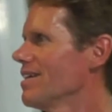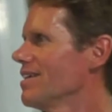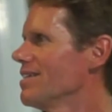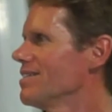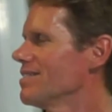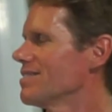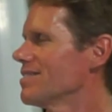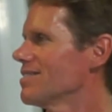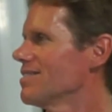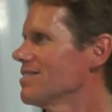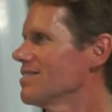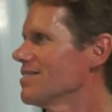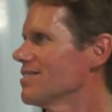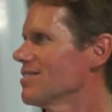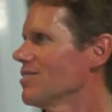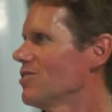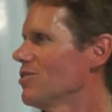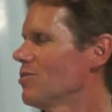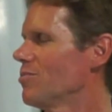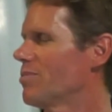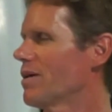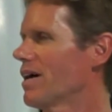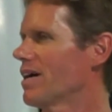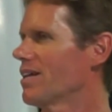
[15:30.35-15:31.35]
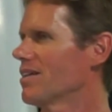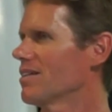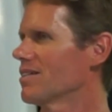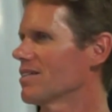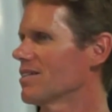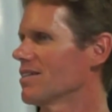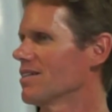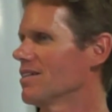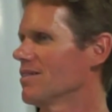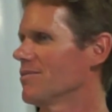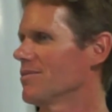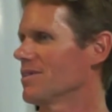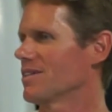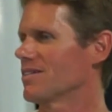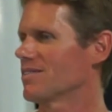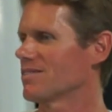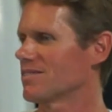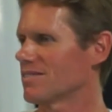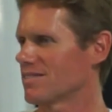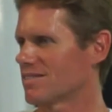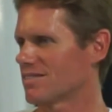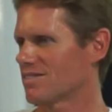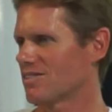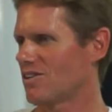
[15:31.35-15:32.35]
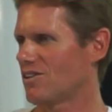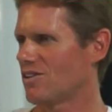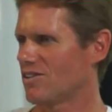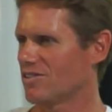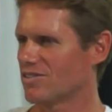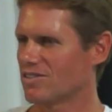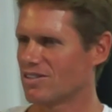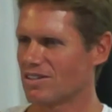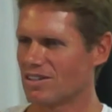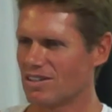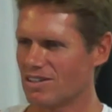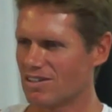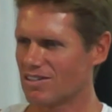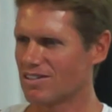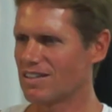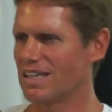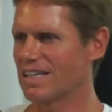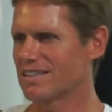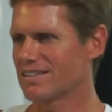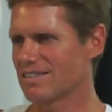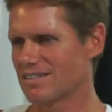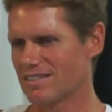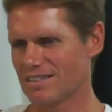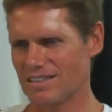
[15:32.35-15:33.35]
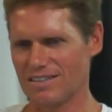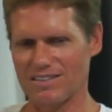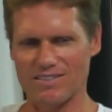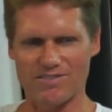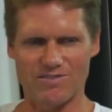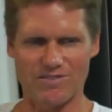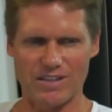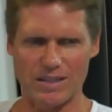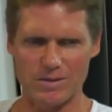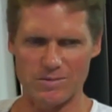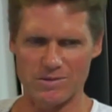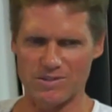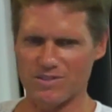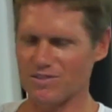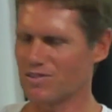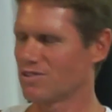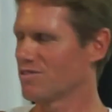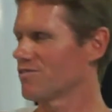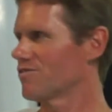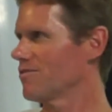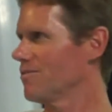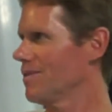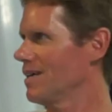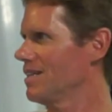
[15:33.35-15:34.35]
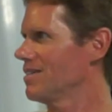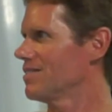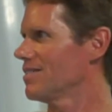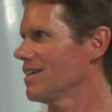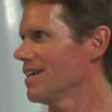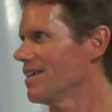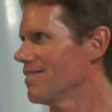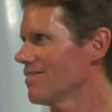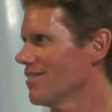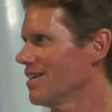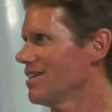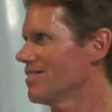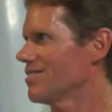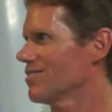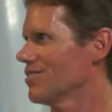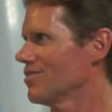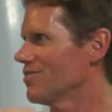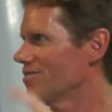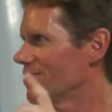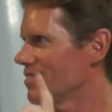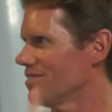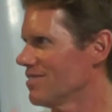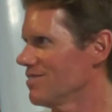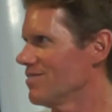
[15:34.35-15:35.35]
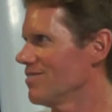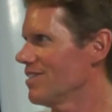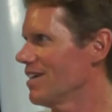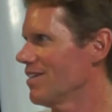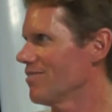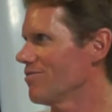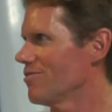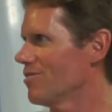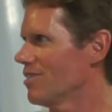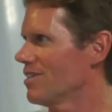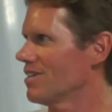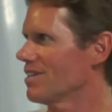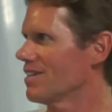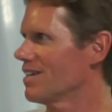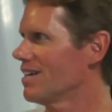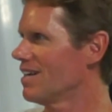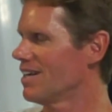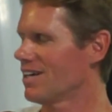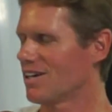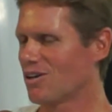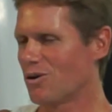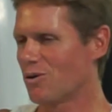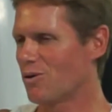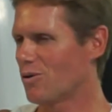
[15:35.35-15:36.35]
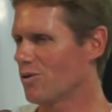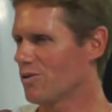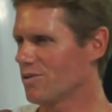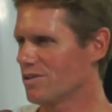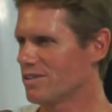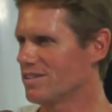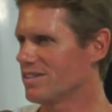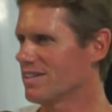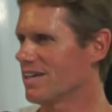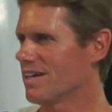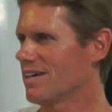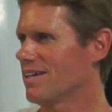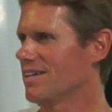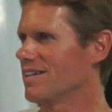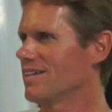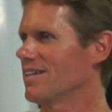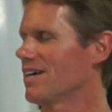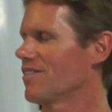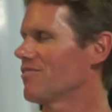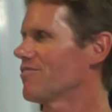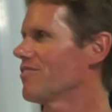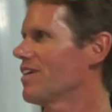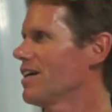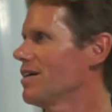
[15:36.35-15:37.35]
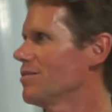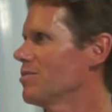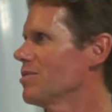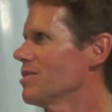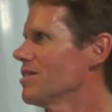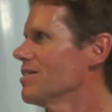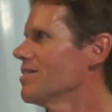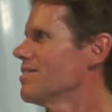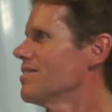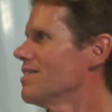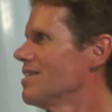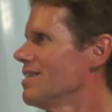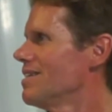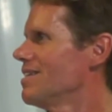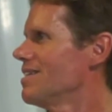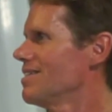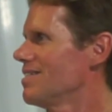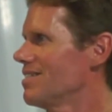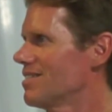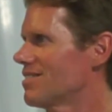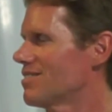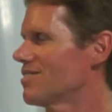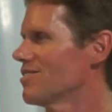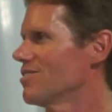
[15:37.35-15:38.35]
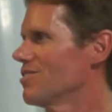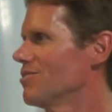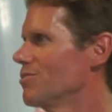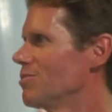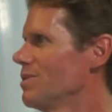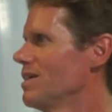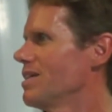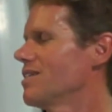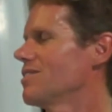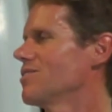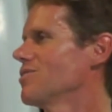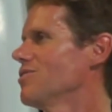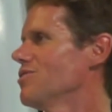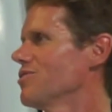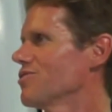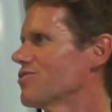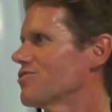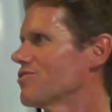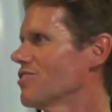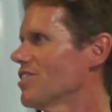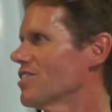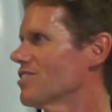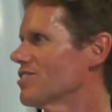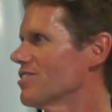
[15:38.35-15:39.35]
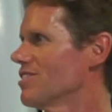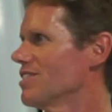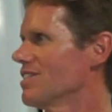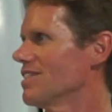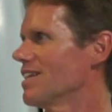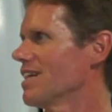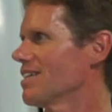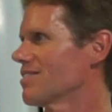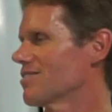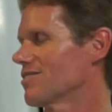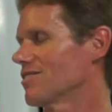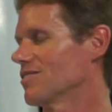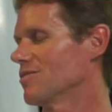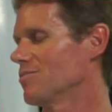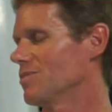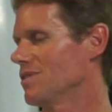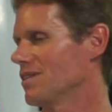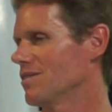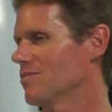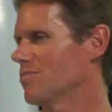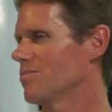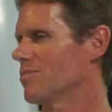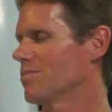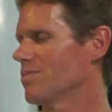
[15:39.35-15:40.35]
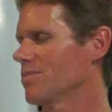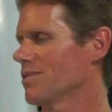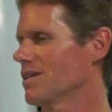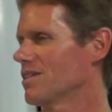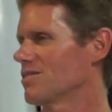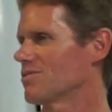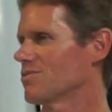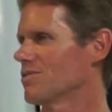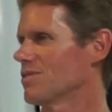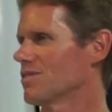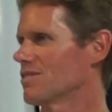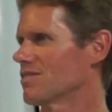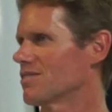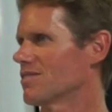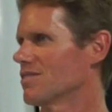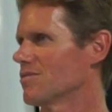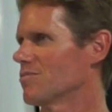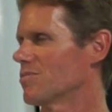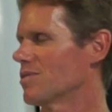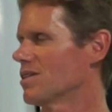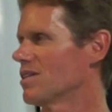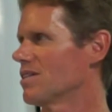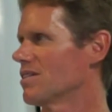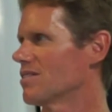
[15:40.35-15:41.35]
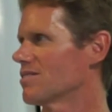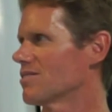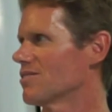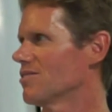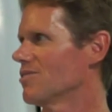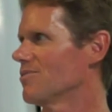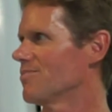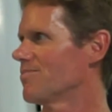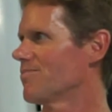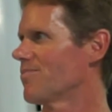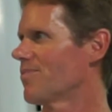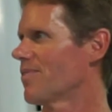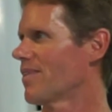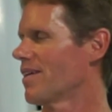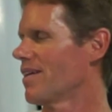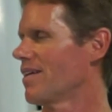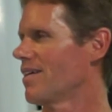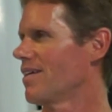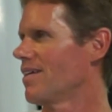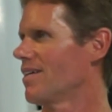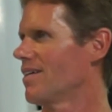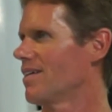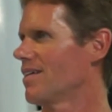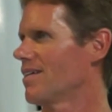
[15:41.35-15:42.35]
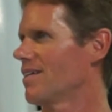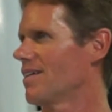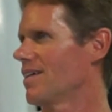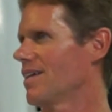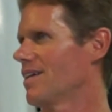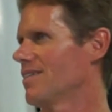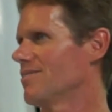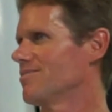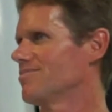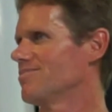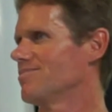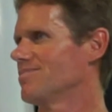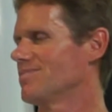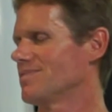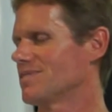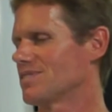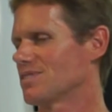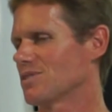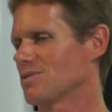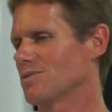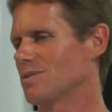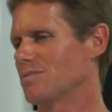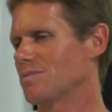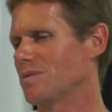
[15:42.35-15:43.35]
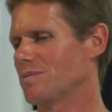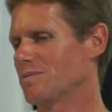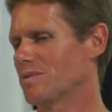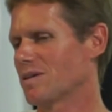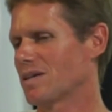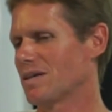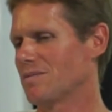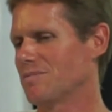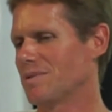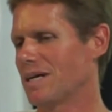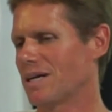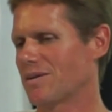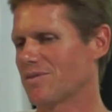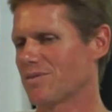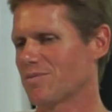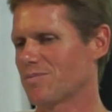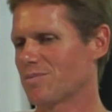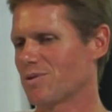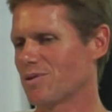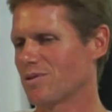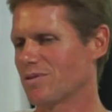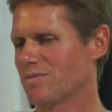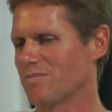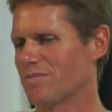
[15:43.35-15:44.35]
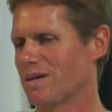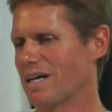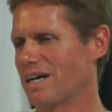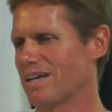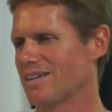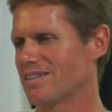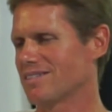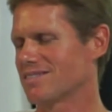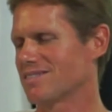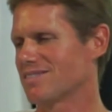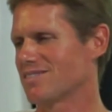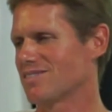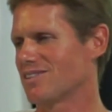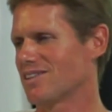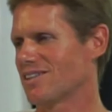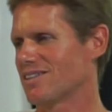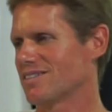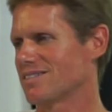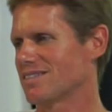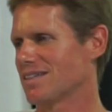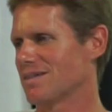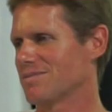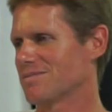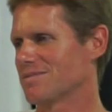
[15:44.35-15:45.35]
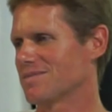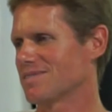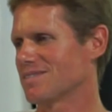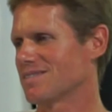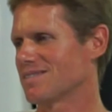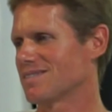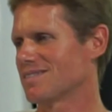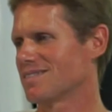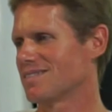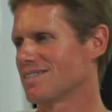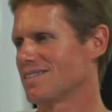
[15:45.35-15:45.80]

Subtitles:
it's the whole paddle. I mean, because it's all connected, like the fibers go from end to end, right? So if you have one hole in that fiber, it's going to weaken the whole structure, and that's going to be the place where it's going to break. So, yeah. So when people come back with broken paddles, a lot of times,